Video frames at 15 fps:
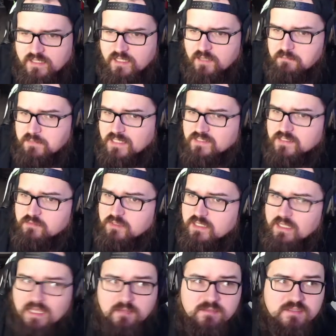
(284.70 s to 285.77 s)
I'm guessing, what the
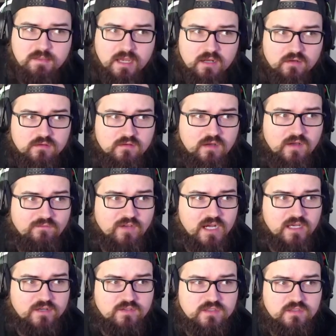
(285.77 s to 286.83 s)
game is about.
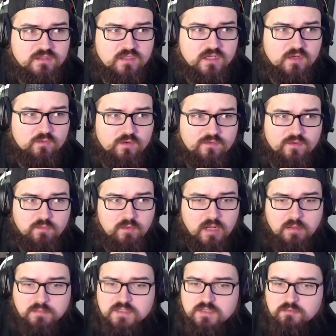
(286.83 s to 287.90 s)
Vagrus, the Riven
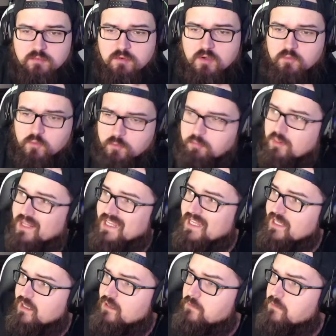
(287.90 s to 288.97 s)
realm. So we're
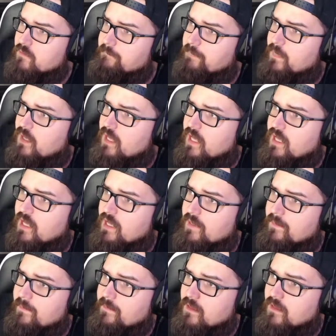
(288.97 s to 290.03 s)
playing
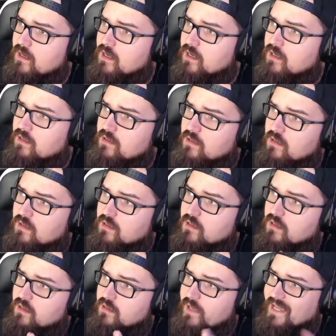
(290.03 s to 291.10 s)
an
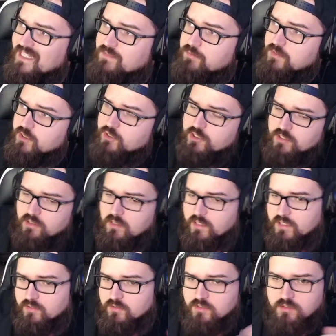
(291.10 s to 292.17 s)
expedition
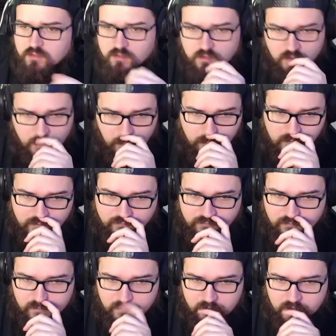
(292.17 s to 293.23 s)
leader with
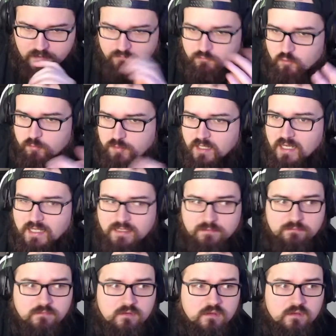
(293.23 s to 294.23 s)
a group behind him